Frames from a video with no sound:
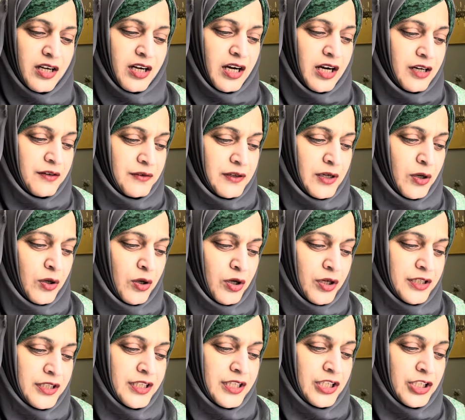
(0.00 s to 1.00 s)
our
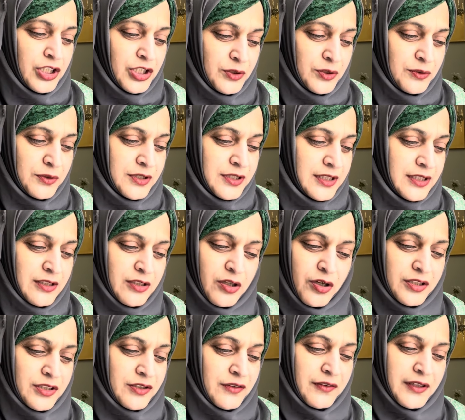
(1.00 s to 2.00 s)
Lord, you did
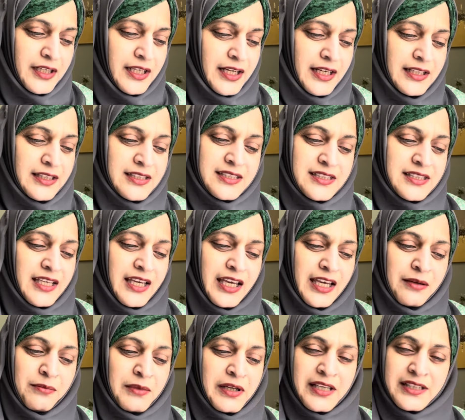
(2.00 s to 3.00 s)
not create this
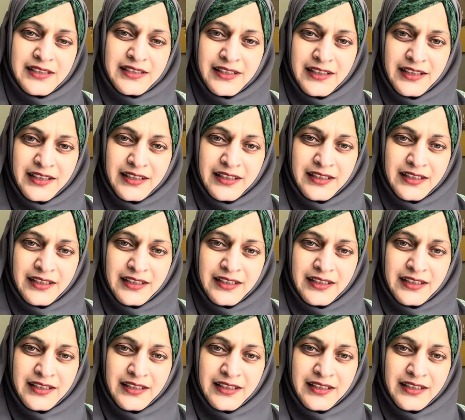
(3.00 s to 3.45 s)
aimlessly.